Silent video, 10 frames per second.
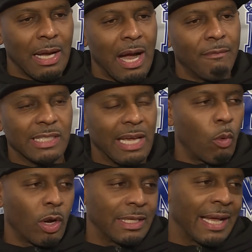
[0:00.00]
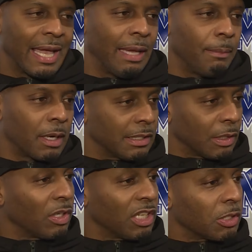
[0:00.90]
Obviously, I wanted that game because
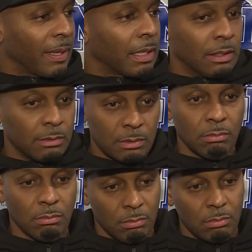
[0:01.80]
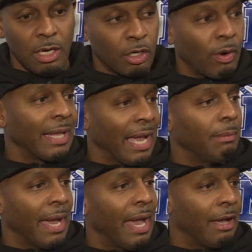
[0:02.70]
it would have just been a, a great game
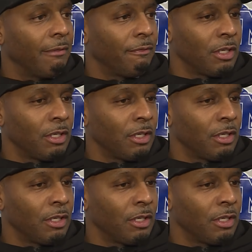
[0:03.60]
to have.